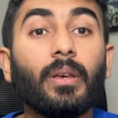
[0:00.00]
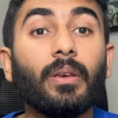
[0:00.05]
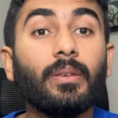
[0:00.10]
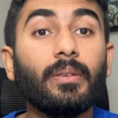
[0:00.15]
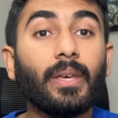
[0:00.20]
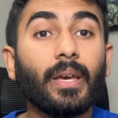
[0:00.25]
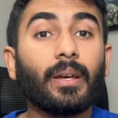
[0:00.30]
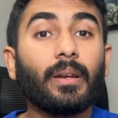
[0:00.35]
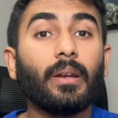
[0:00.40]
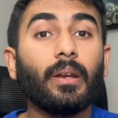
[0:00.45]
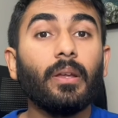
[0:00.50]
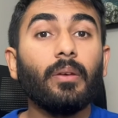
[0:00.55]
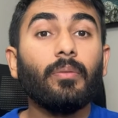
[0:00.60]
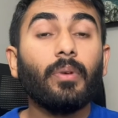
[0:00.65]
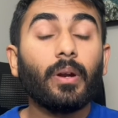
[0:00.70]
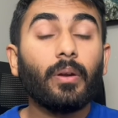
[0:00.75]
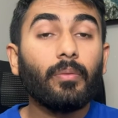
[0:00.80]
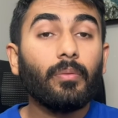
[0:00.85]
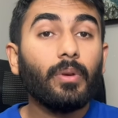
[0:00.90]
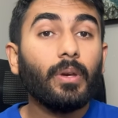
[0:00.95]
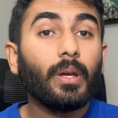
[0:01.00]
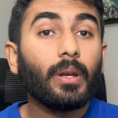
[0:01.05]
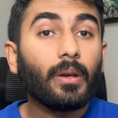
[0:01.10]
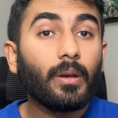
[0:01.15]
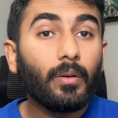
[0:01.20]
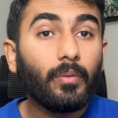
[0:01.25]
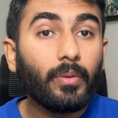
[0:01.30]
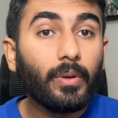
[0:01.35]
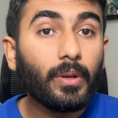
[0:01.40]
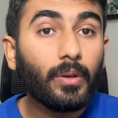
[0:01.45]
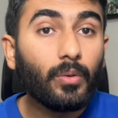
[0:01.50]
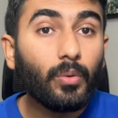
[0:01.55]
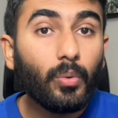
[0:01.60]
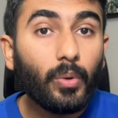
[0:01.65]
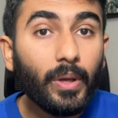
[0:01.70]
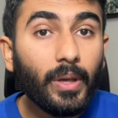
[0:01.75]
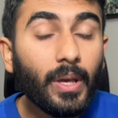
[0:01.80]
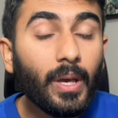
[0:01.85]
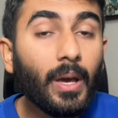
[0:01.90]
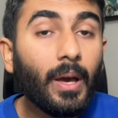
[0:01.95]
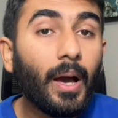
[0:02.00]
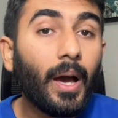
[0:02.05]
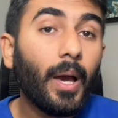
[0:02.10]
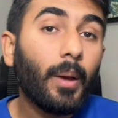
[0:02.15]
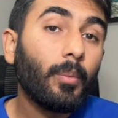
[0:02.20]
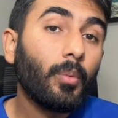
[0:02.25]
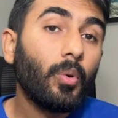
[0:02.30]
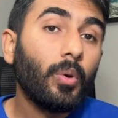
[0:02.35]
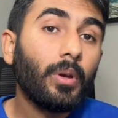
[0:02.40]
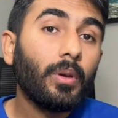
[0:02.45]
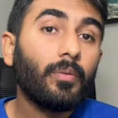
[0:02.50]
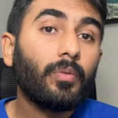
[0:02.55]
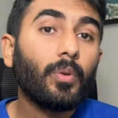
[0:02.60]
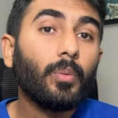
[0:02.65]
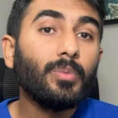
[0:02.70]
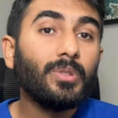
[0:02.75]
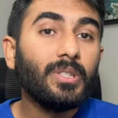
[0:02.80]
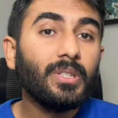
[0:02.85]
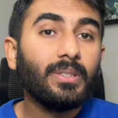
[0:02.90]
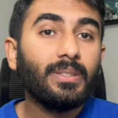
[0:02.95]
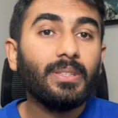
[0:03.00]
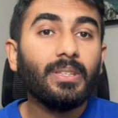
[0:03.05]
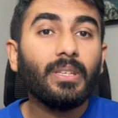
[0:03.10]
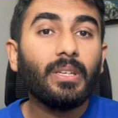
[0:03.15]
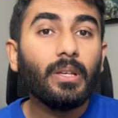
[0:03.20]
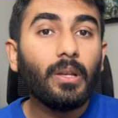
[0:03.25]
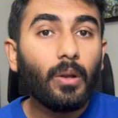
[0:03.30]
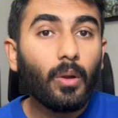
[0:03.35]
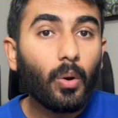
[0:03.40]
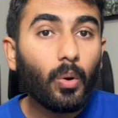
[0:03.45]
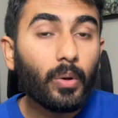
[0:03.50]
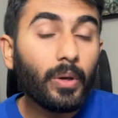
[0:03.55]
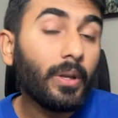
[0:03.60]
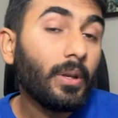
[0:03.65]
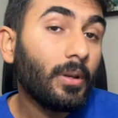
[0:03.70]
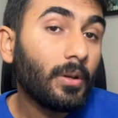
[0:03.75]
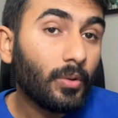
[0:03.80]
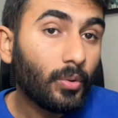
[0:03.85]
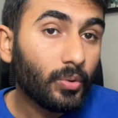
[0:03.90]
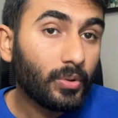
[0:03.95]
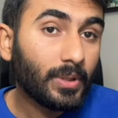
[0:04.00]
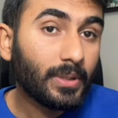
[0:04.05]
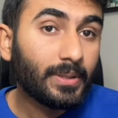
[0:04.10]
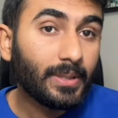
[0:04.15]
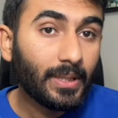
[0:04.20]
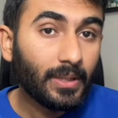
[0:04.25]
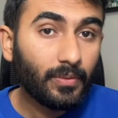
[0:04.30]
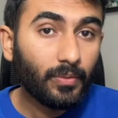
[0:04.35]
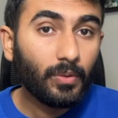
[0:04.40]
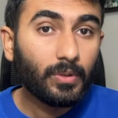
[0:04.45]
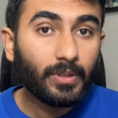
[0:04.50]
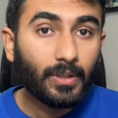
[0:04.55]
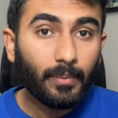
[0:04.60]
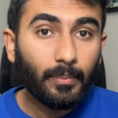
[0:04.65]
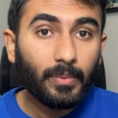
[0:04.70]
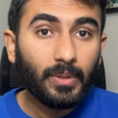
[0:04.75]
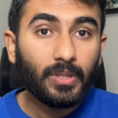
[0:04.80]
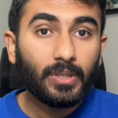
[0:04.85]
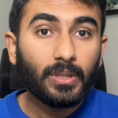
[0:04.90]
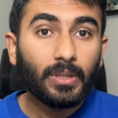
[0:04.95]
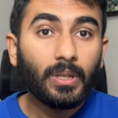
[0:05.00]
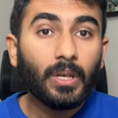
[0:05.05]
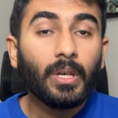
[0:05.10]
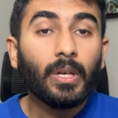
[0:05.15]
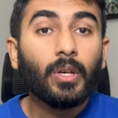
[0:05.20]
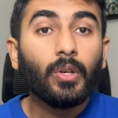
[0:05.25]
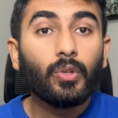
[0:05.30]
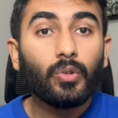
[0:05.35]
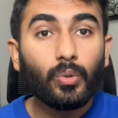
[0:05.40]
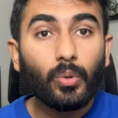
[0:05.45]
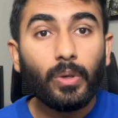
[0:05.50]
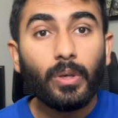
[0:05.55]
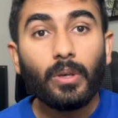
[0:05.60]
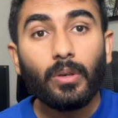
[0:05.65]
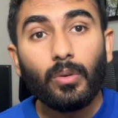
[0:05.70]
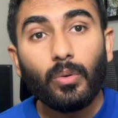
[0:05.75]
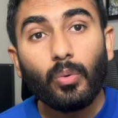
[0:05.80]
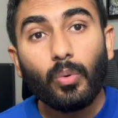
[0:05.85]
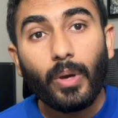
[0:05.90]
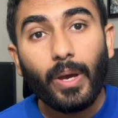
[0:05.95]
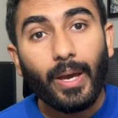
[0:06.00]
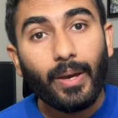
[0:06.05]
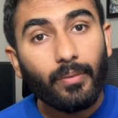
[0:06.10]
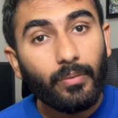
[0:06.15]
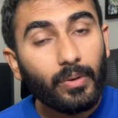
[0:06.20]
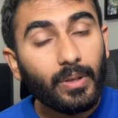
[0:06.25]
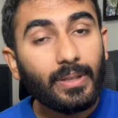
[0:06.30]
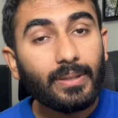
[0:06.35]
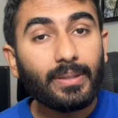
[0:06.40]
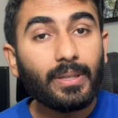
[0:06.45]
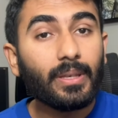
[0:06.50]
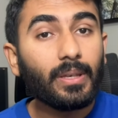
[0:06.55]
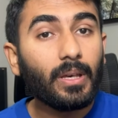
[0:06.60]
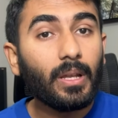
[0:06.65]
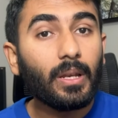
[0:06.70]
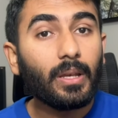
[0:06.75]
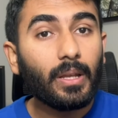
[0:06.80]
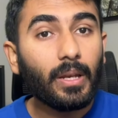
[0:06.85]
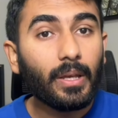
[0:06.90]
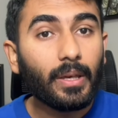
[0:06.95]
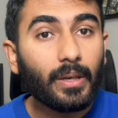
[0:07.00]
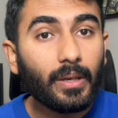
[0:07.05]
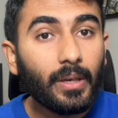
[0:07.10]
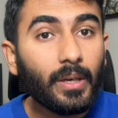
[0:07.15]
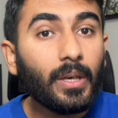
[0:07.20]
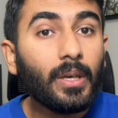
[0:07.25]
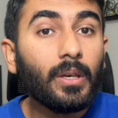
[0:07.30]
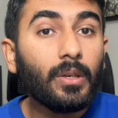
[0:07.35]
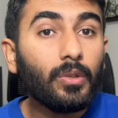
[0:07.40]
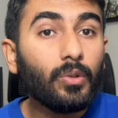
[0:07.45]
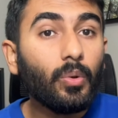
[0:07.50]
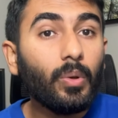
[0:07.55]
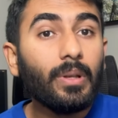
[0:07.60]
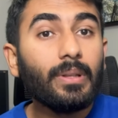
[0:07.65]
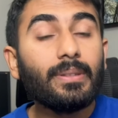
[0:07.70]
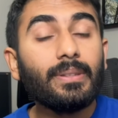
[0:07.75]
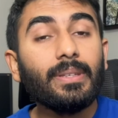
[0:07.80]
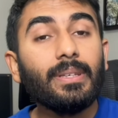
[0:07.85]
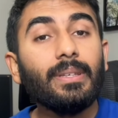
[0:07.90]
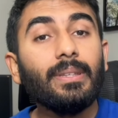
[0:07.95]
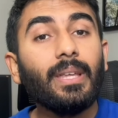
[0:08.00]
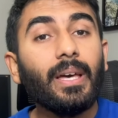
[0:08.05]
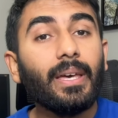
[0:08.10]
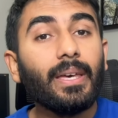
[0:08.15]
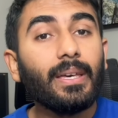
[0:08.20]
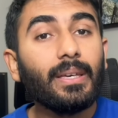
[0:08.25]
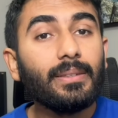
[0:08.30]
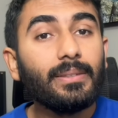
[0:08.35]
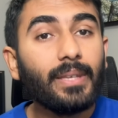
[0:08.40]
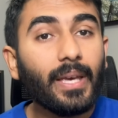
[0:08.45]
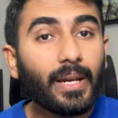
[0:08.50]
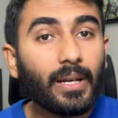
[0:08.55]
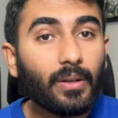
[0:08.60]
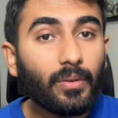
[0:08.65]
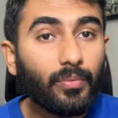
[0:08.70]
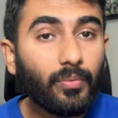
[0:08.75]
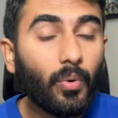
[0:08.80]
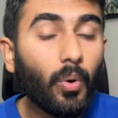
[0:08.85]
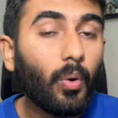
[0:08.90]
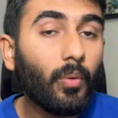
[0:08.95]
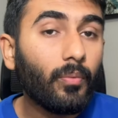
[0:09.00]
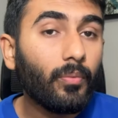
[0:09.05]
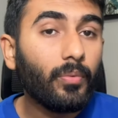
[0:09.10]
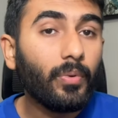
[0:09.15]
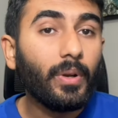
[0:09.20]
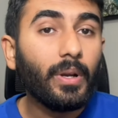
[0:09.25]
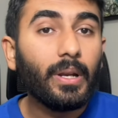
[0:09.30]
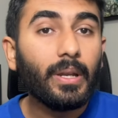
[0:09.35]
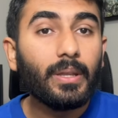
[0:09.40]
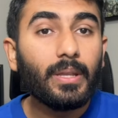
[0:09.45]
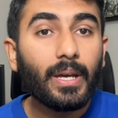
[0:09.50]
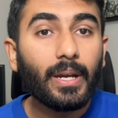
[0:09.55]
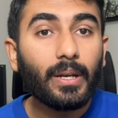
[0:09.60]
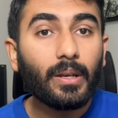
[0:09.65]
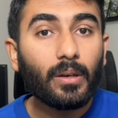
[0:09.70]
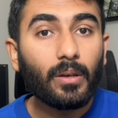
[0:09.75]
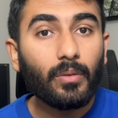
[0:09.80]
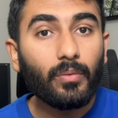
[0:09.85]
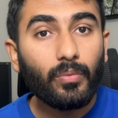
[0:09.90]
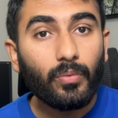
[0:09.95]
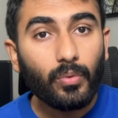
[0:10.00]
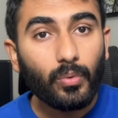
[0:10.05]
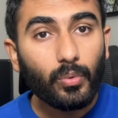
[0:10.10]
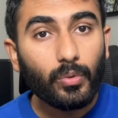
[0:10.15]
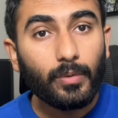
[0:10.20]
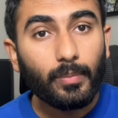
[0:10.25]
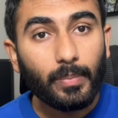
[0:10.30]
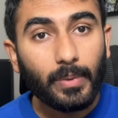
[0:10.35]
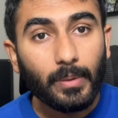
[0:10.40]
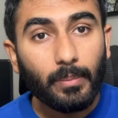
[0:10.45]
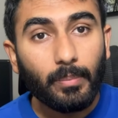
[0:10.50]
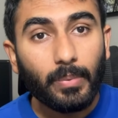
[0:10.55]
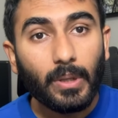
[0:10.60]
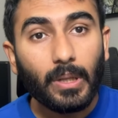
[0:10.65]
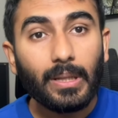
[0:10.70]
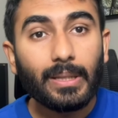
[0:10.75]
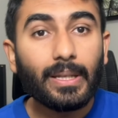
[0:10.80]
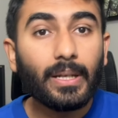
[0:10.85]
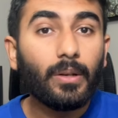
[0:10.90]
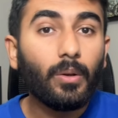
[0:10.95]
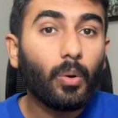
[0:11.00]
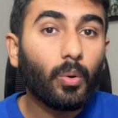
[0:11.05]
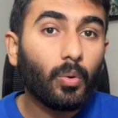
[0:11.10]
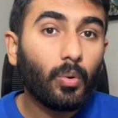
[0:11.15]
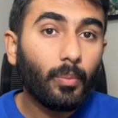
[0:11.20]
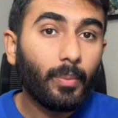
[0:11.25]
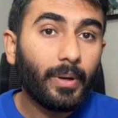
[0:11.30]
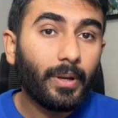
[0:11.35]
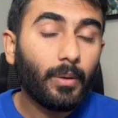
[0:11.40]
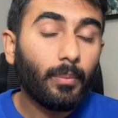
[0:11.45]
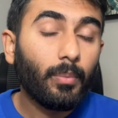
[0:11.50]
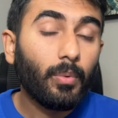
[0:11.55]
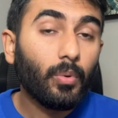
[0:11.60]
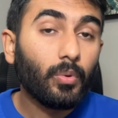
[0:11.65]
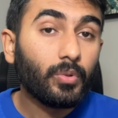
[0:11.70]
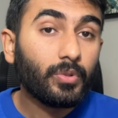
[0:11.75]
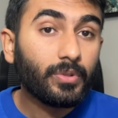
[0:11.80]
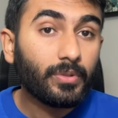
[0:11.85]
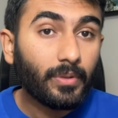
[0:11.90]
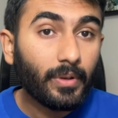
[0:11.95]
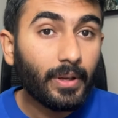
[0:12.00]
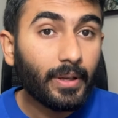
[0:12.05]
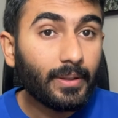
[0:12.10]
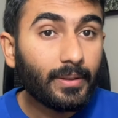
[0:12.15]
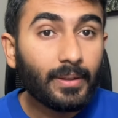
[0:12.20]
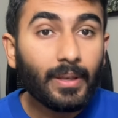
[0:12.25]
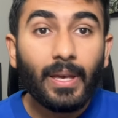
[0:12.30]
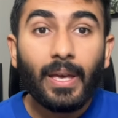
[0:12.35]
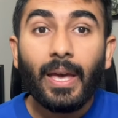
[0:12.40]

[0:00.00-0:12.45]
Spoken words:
exactly what we are covering today. I am going from GC key login to successful submission, showing you every single click. You will see the exact form filled that confuse people, the document upload tricks,